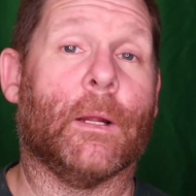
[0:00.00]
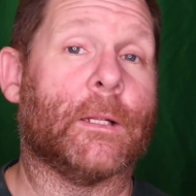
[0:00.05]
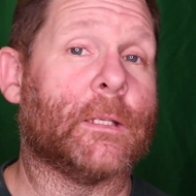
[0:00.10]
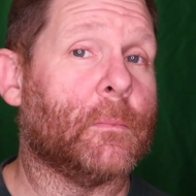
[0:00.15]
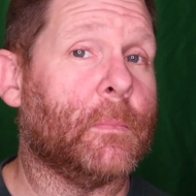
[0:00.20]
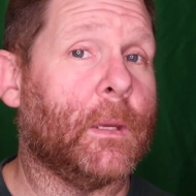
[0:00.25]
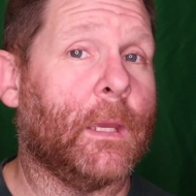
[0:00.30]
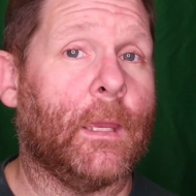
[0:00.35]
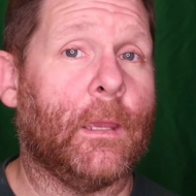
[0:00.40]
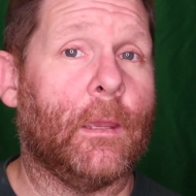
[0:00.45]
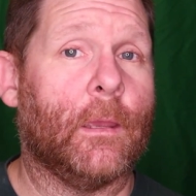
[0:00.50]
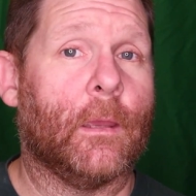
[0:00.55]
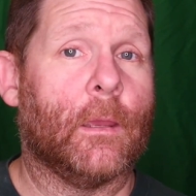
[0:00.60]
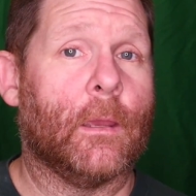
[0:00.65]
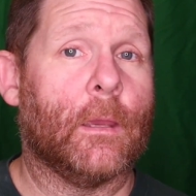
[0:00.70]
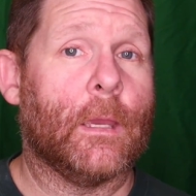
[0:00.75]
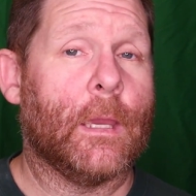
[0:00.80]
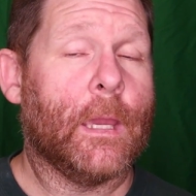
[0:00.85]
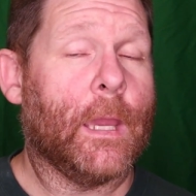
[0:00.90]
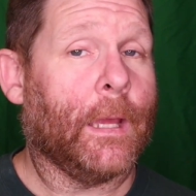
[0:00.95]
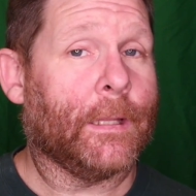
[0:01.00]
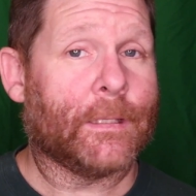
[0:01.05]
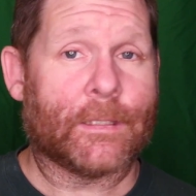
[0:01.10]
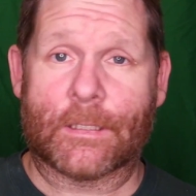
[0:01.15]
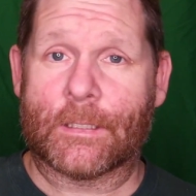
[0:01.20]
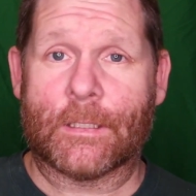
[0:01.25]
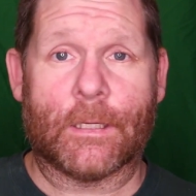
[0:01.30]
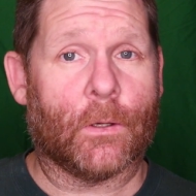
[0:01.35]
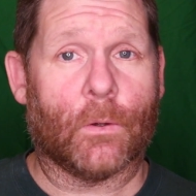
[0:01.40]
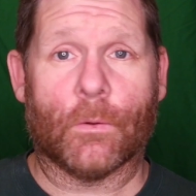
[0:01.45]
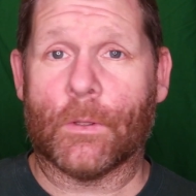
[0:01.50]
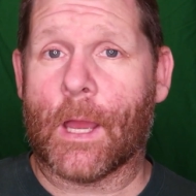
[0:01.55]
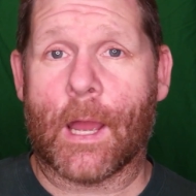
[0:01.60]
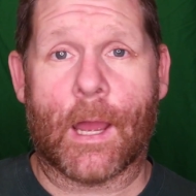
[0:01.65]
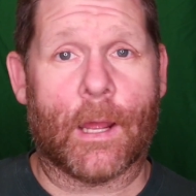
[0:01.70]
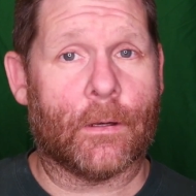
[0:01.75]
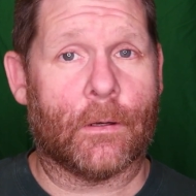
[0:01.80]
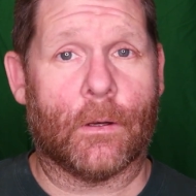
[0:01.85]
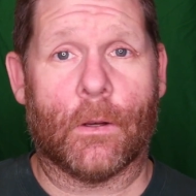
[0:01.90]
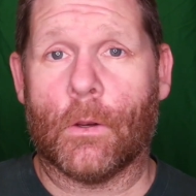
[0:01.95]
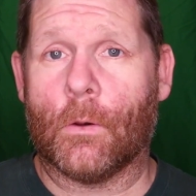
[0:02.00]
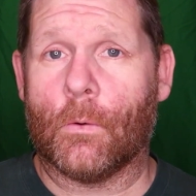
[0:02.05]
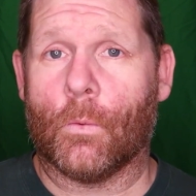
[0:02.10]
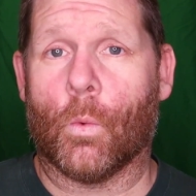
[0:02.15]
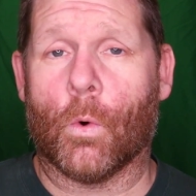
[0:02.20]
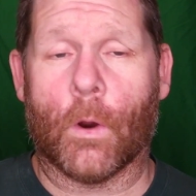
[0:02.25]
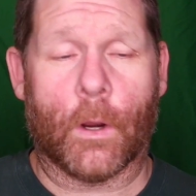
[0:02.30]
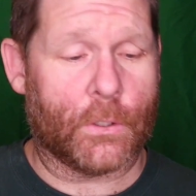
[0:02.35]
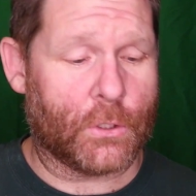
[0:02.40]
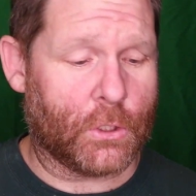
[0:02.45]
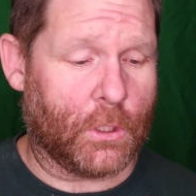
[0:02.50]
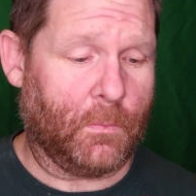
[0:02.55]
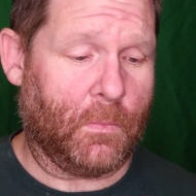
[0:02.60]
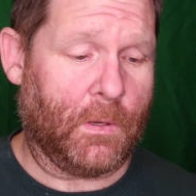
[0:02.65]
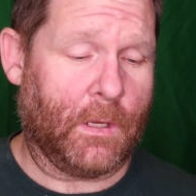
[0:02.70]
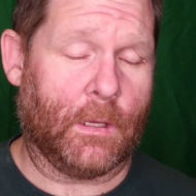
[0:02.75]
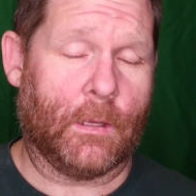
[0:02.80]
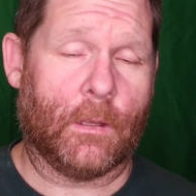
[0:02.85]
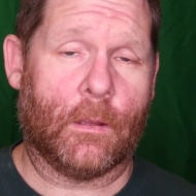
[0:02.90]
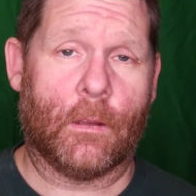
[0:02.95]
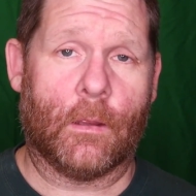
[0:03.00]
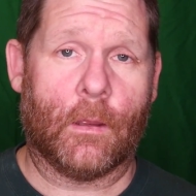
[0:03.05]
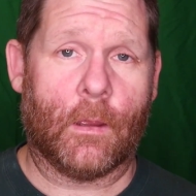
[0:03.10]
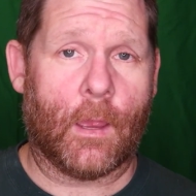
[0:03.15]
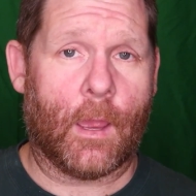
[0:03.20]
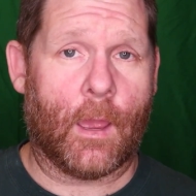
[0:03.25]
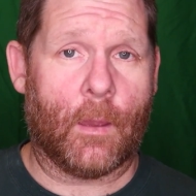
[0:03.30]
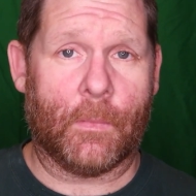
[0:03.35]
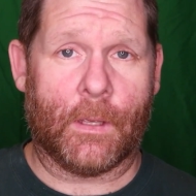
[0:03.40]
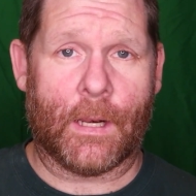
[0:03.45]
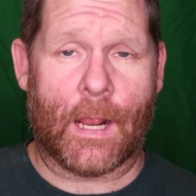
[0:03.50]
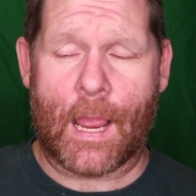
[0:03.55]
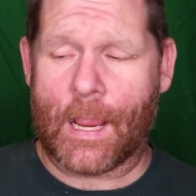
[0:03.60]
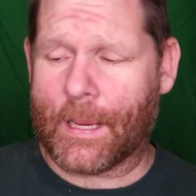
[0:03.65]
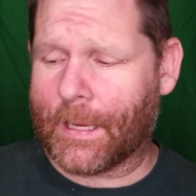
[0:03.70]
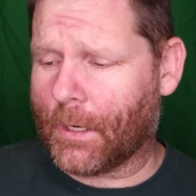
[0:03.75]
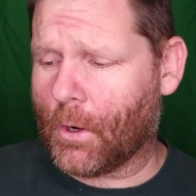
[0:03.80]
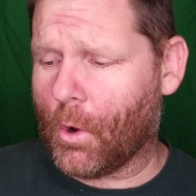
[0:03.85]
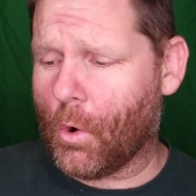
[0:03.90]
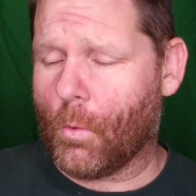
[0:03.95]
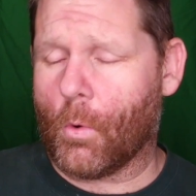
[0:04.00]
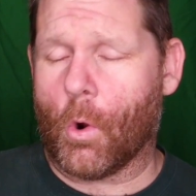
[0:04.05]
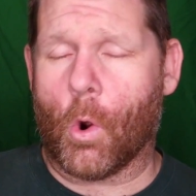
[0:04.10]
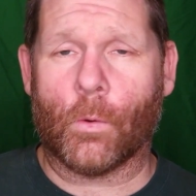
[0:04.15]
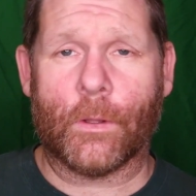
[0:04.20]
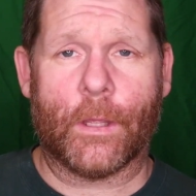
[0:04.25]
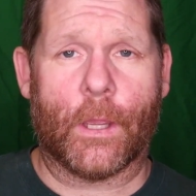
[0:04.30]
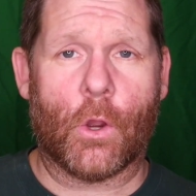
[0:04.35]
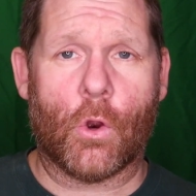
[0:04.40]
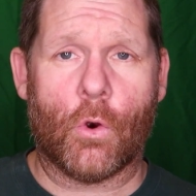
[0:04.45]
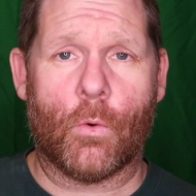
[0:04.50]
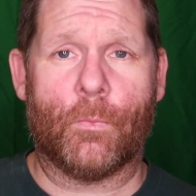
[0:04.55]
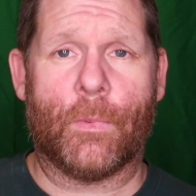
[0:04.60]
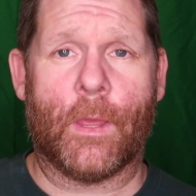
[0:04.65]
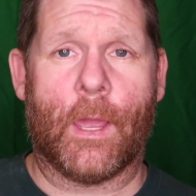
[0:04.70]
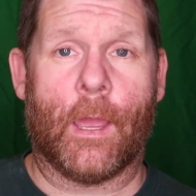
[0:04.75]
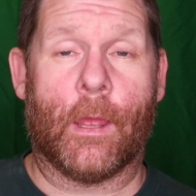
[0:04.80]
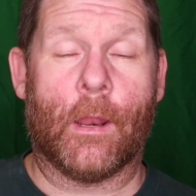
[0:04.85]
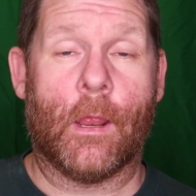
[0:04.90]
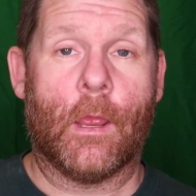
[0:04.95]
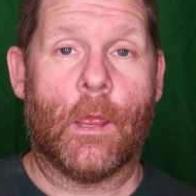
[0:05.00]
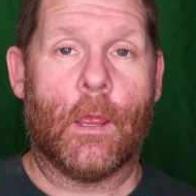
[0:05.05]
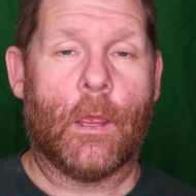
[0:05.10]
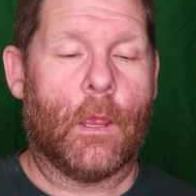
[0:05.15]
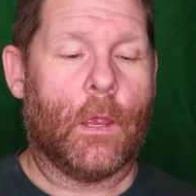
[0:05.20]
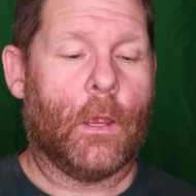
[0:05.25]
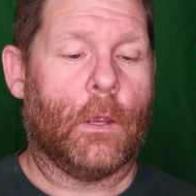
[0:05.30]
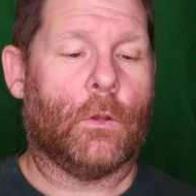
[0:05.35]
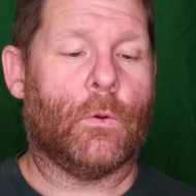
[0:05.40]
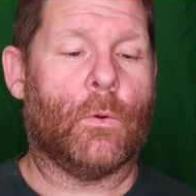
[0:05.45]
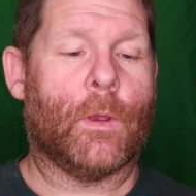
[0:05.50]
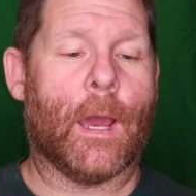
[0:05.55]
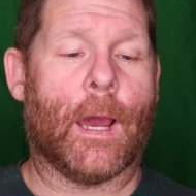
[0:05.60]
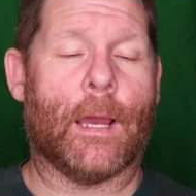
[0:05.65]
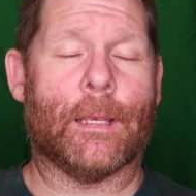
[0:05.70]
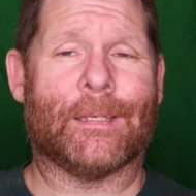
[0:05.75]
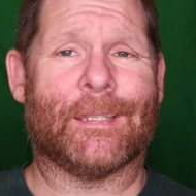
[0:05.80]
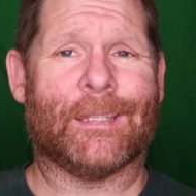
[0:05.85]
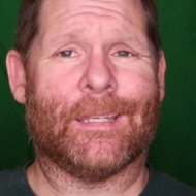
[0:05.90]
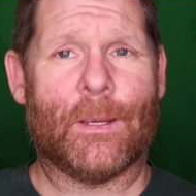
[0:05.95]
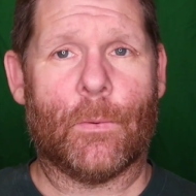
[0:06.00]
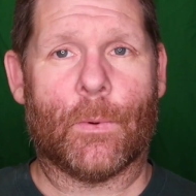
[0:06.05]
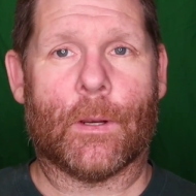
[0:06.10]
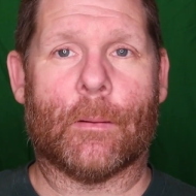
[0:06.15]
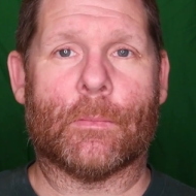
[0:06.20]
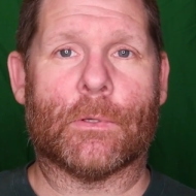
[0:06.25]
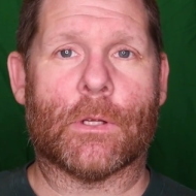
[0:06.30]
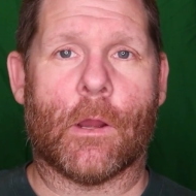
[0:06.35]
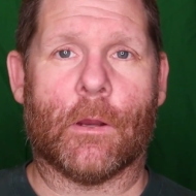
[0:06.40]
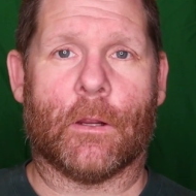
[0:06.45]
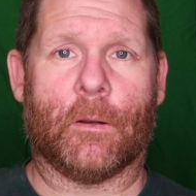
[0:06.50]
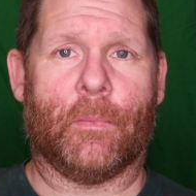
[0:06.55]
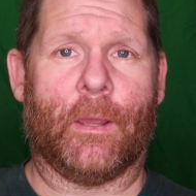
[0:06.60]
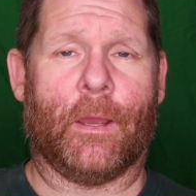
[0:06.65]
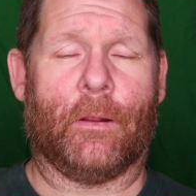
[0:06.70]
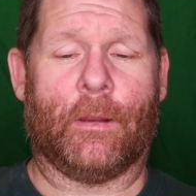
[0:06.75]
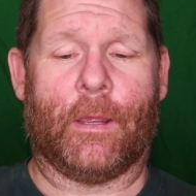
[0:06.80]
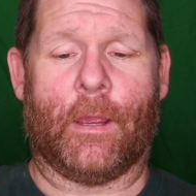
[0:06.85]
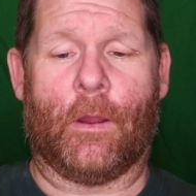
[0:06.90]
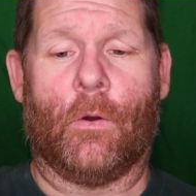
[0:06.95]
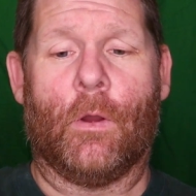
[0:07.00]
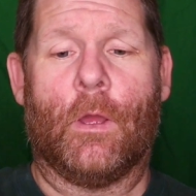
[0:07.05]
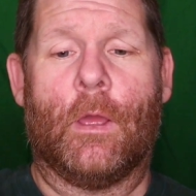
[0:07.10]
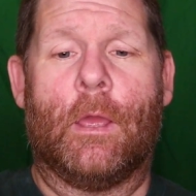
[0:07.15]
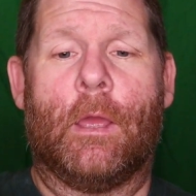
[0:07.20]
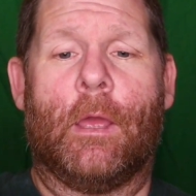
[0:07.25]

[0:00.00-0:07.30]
But to me, it's still not where it should be. I mean, I can hope, only hope that you guys see what I'm talking about now.